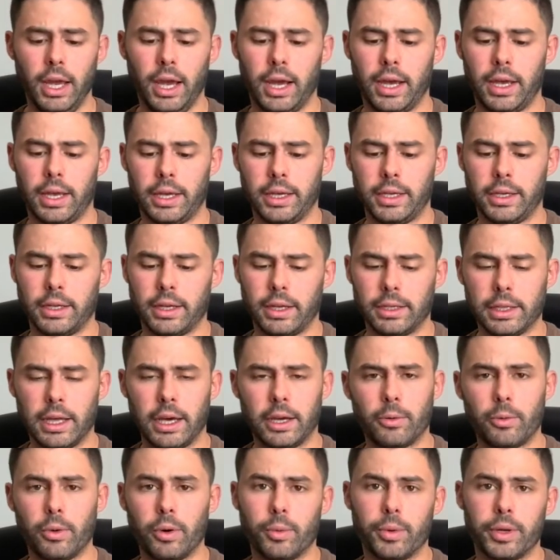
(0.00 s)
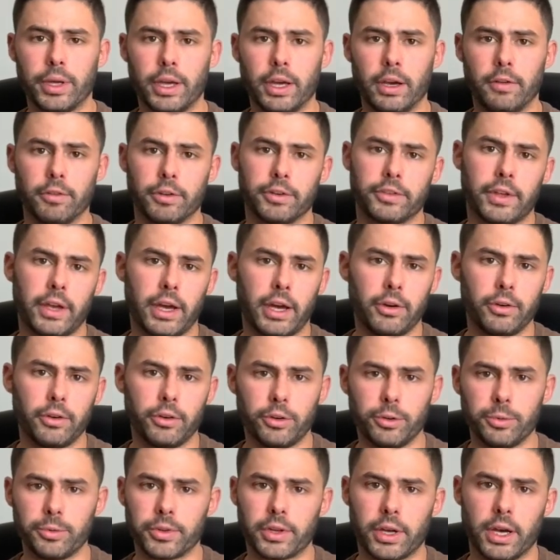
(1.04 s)
And a lot of what we have are
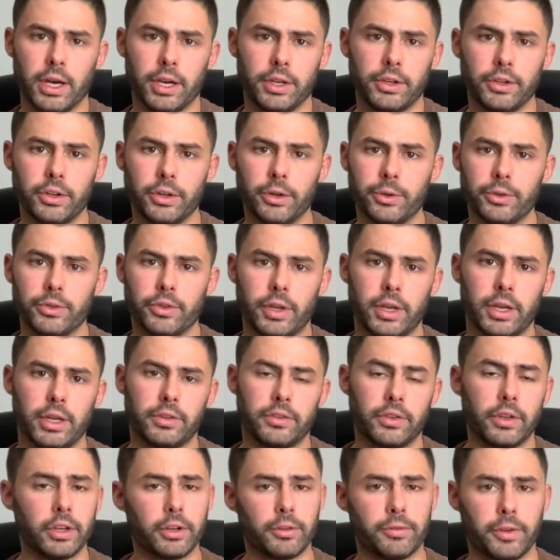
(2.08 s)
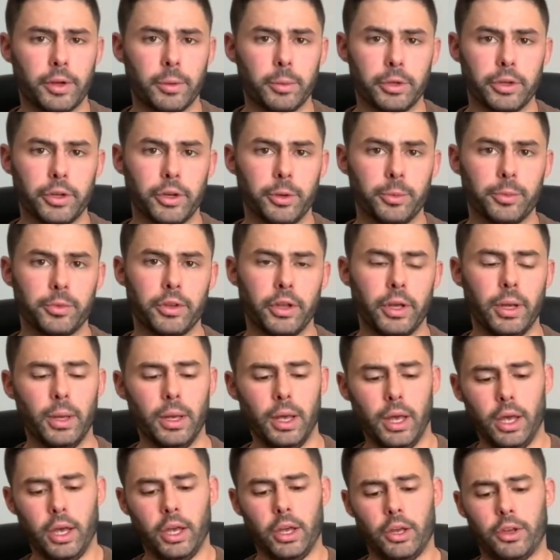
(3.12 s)
townhomes, condos, and single family homes.
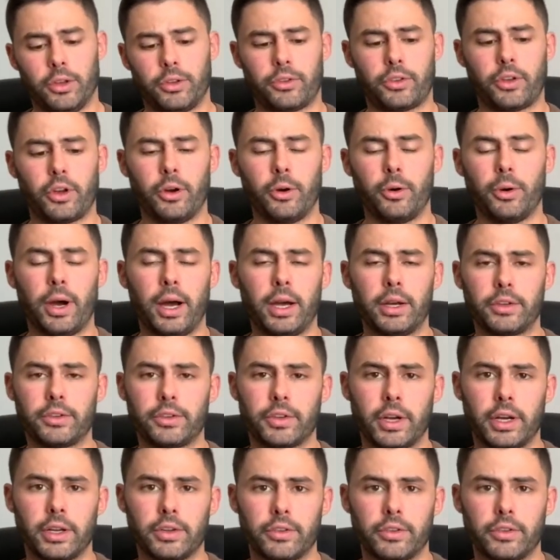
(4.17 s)
So I decided to